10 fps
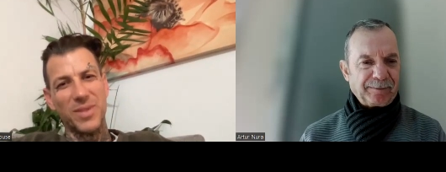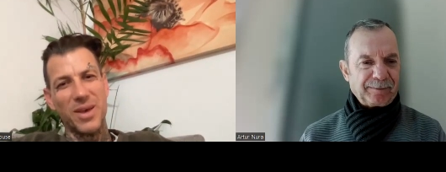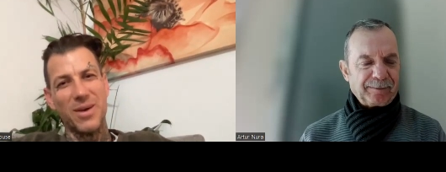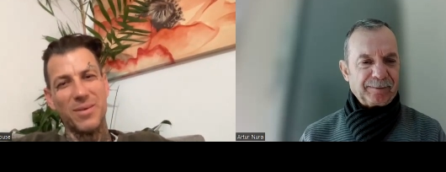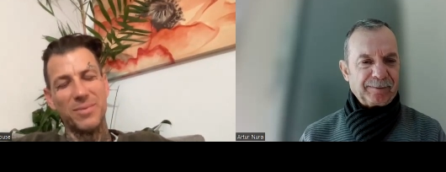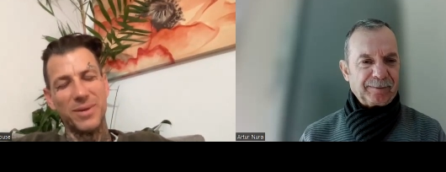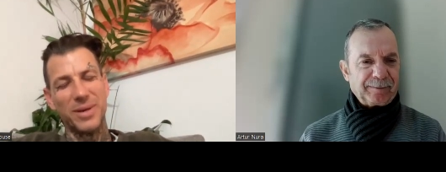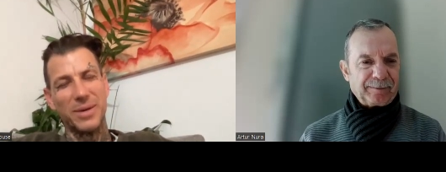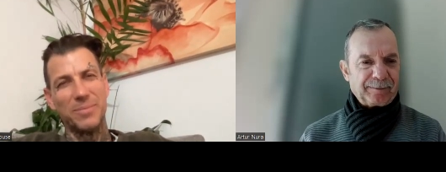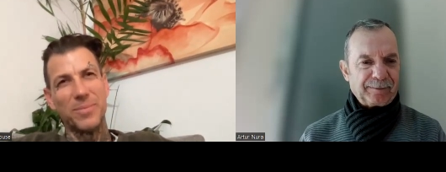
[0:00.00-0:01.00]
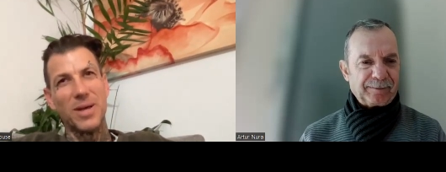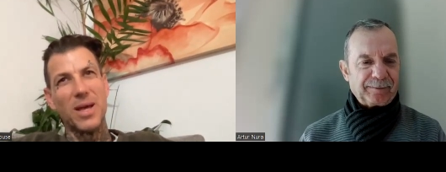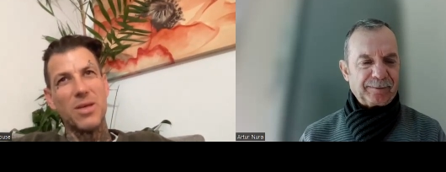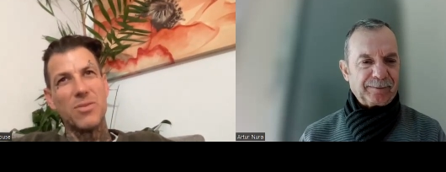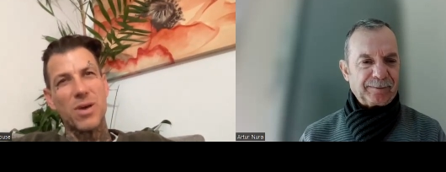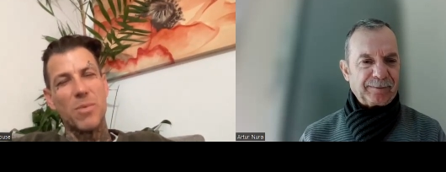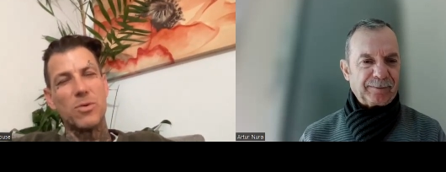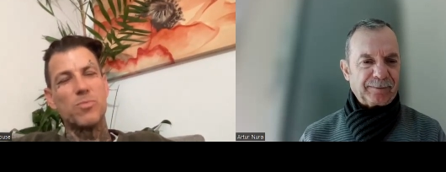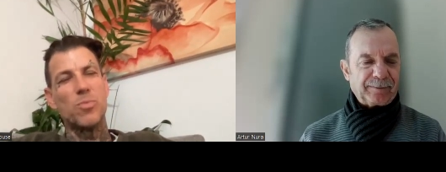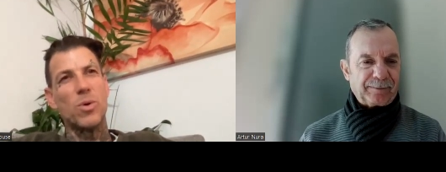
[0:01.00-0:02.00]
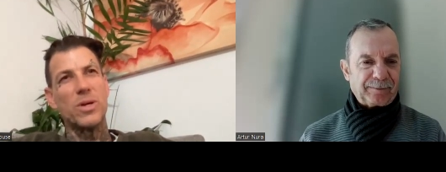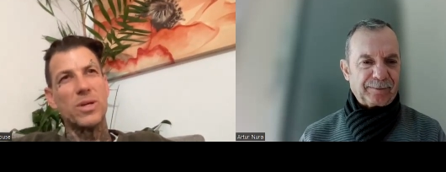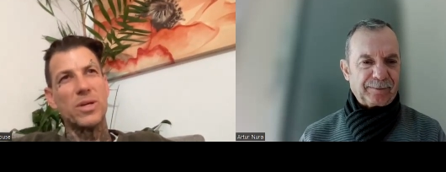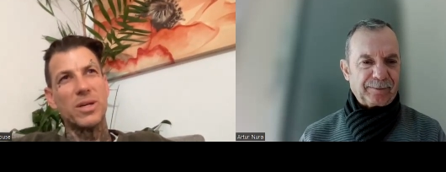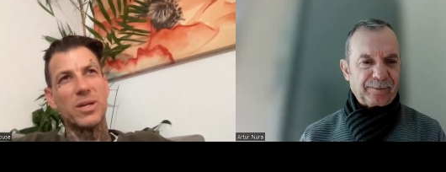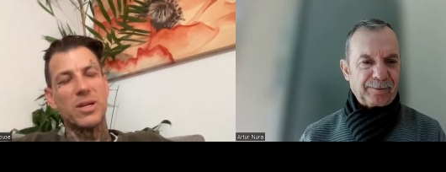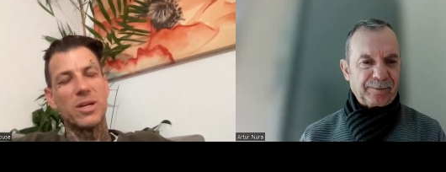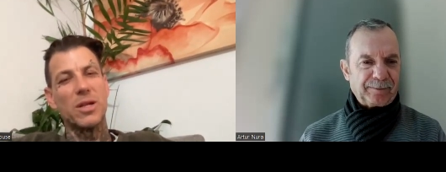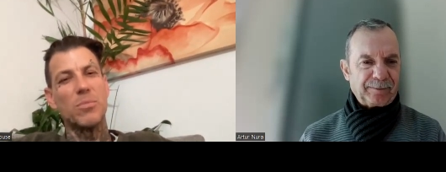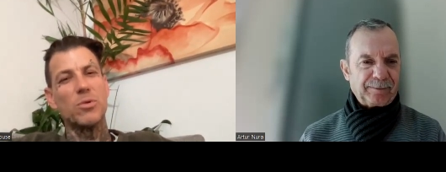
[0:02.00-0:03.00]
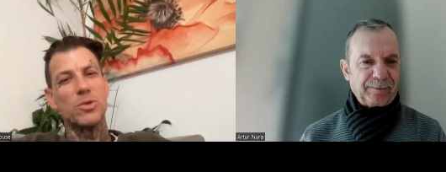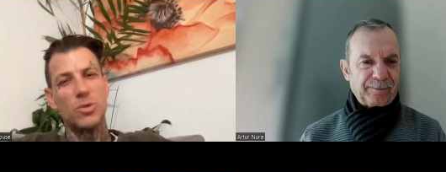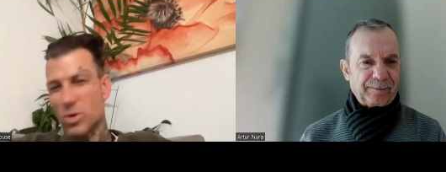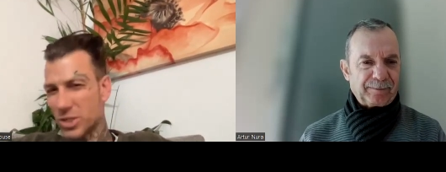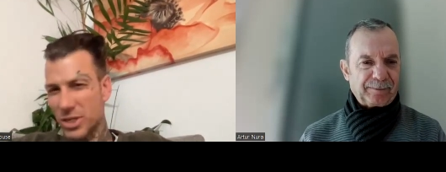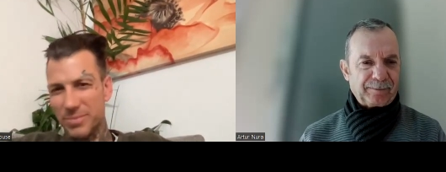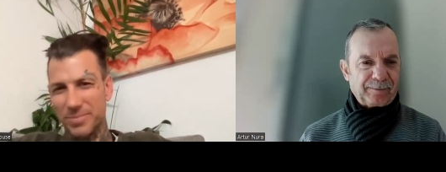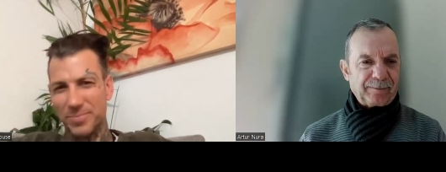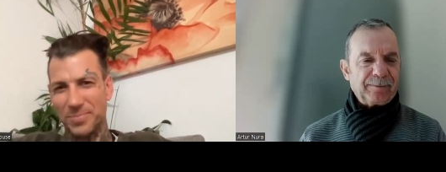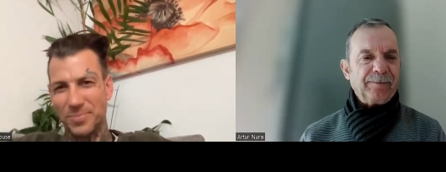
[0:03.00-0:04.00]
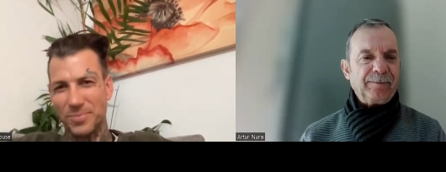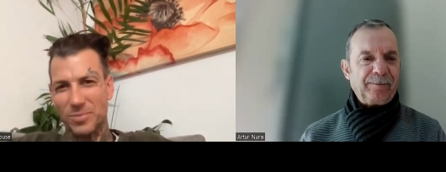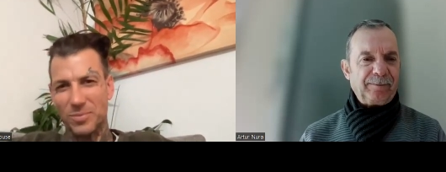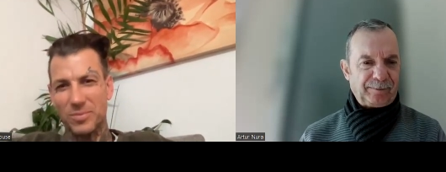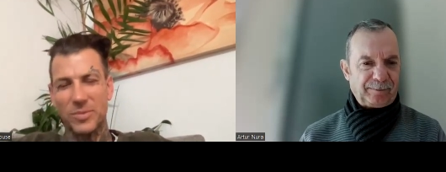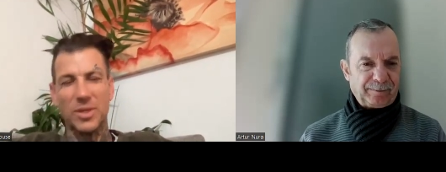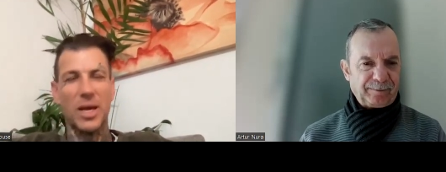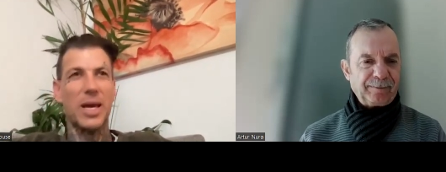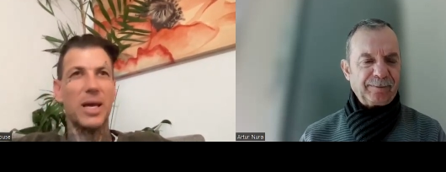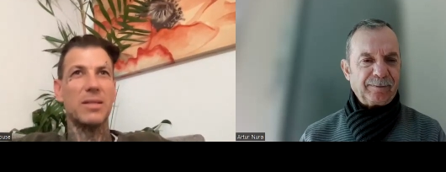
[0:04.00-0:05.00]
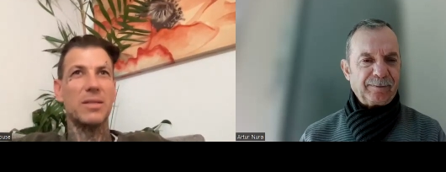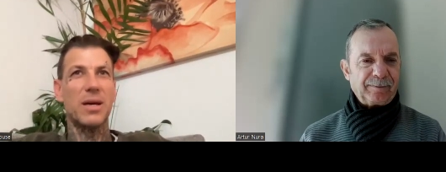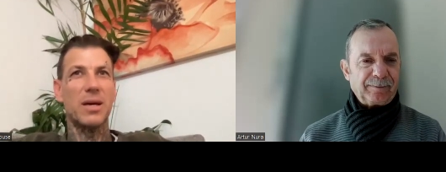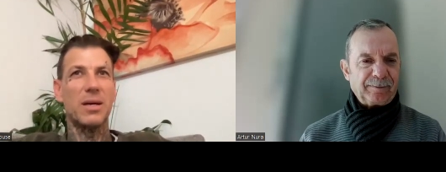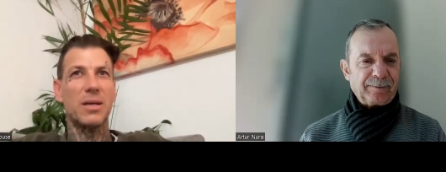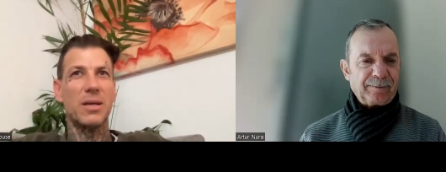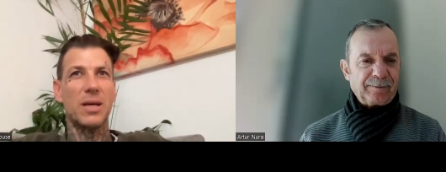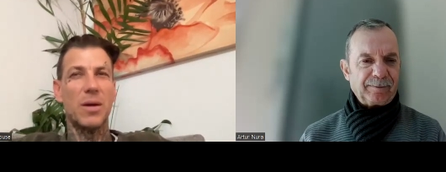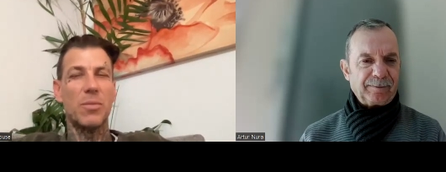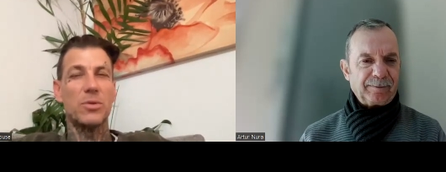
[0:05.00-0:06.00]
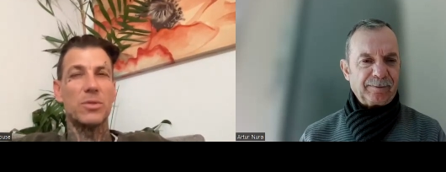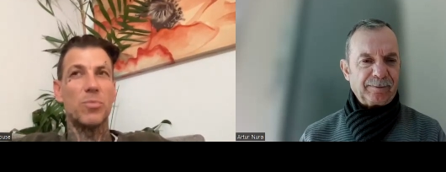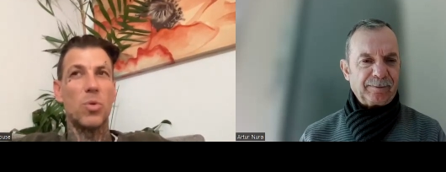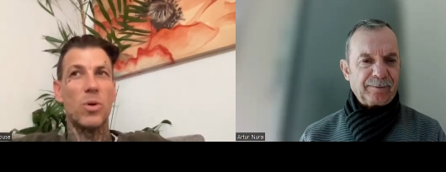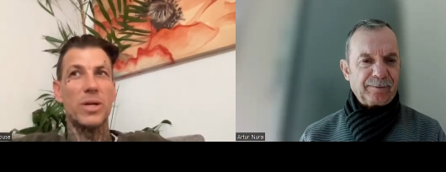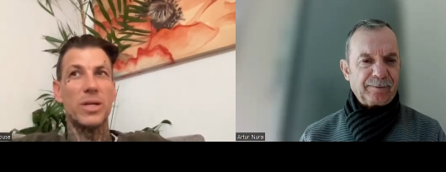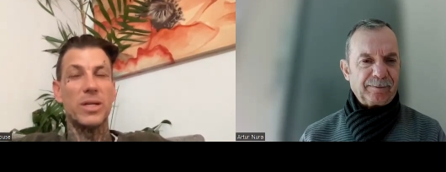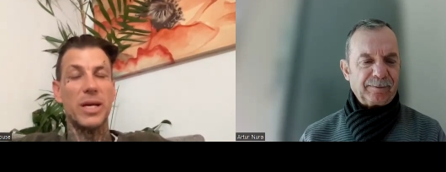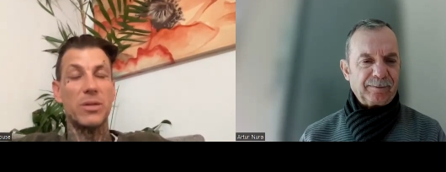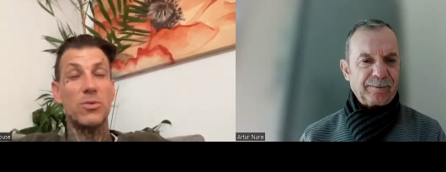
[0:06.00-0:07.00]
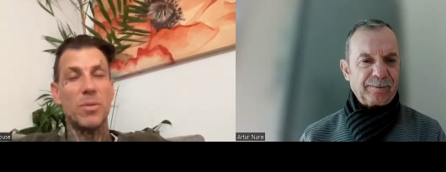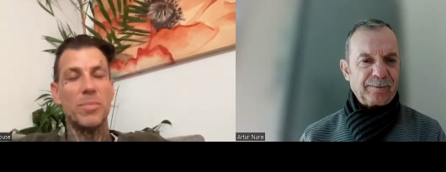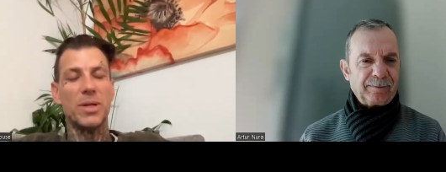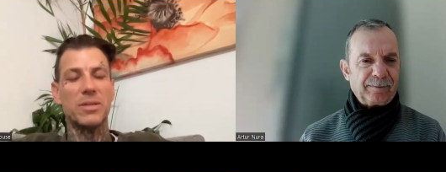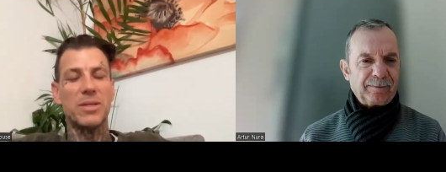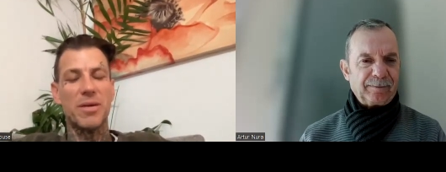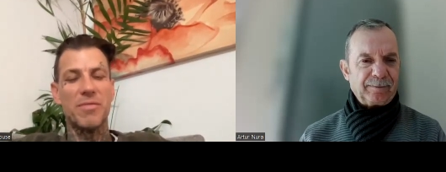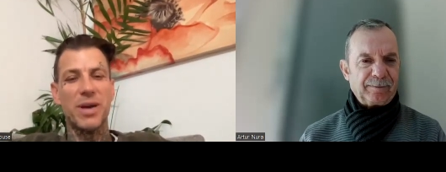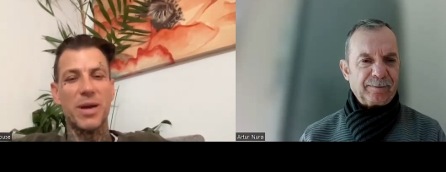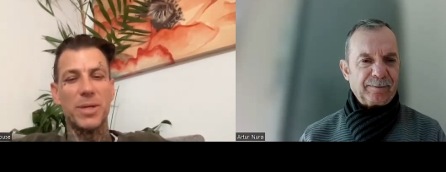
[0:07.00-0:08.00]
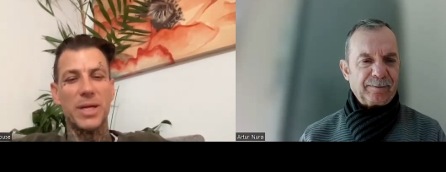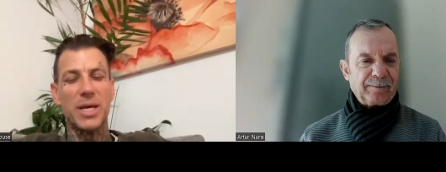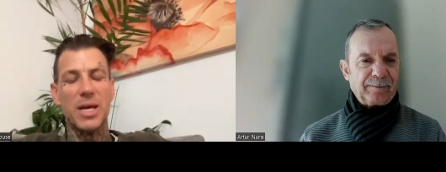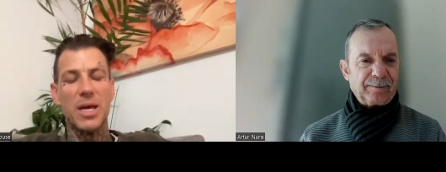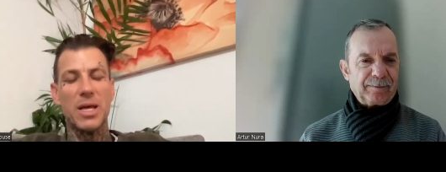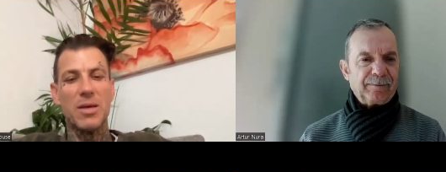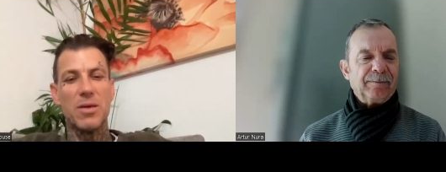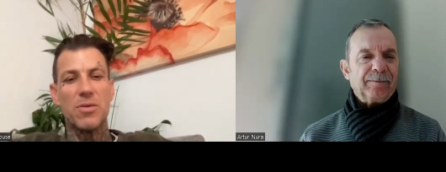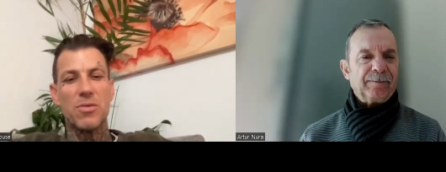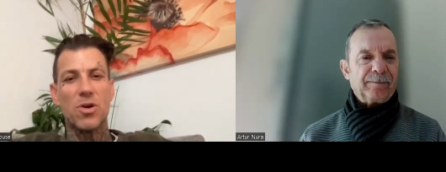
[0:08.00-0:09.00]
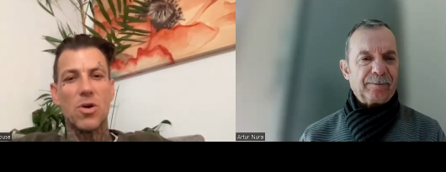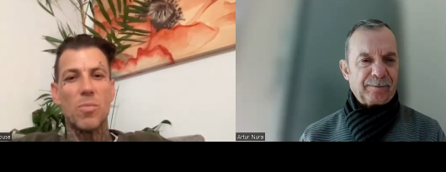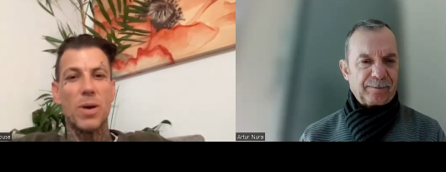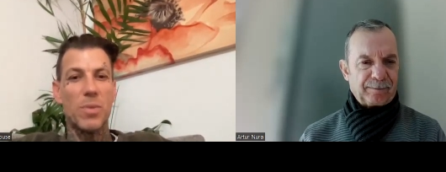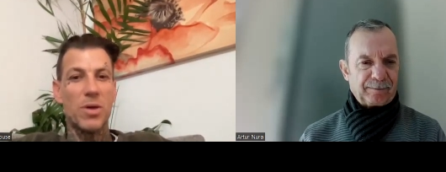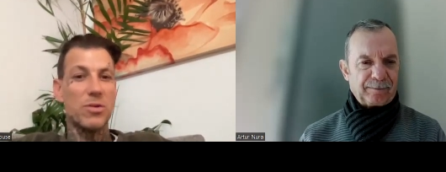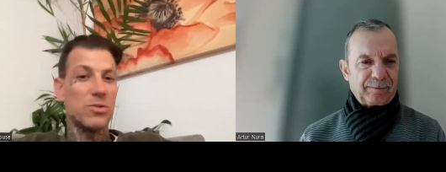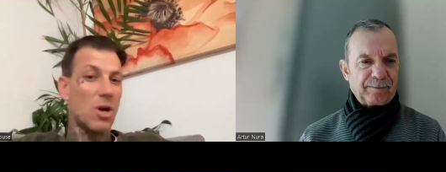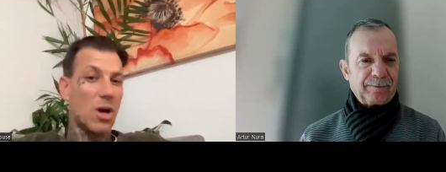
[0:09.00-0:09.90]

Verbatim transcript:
Speaker 1: Yeah, yeah. So I was born in Columbus, Georgia, mm-hmm. and uh, I was born in, into a military family. So my mother's